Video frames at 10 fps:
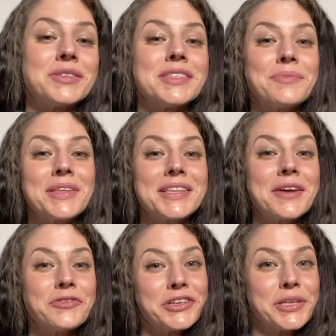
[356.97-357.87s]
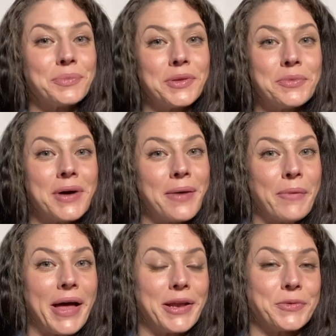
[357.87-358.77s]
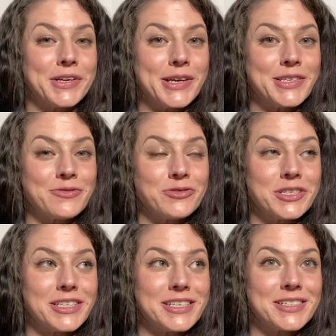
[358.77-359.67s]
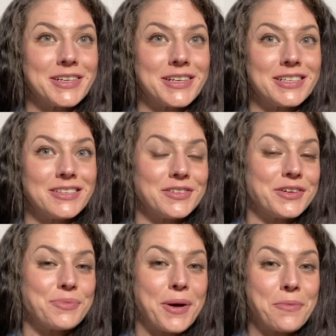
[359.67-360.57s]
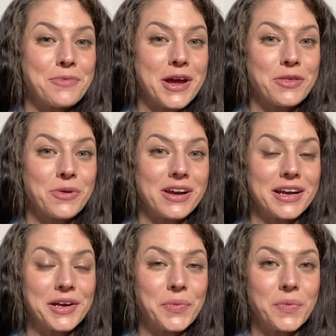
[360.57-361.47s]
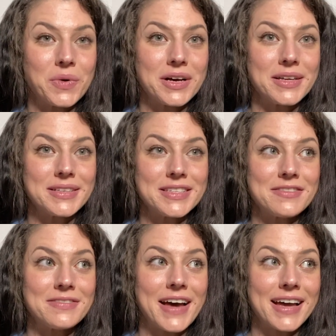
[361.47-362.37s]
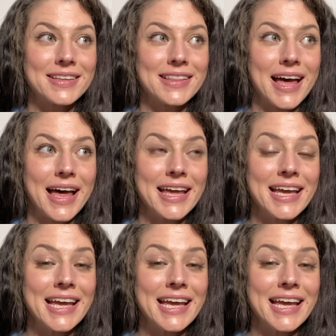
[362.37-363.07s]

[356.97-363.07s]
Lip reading: something that really blew my mind when I really started to learn about breath work was the fact that